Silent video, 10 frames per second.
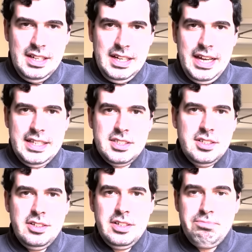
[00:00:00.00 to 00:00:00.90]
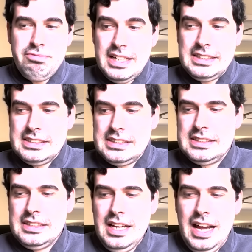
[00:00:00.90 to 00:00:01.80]
And so in
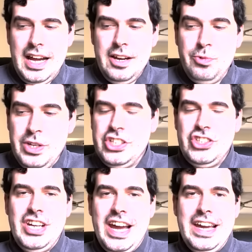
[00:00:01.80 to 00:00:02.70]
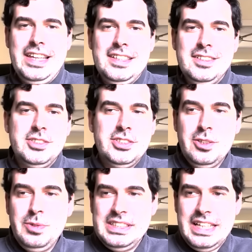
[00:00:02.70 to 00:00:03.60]
practice, I wish I ended the talk
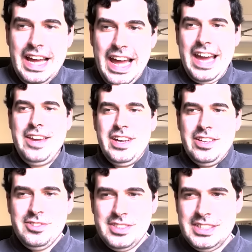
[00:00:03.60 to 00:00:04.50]
with like, hey, you can use this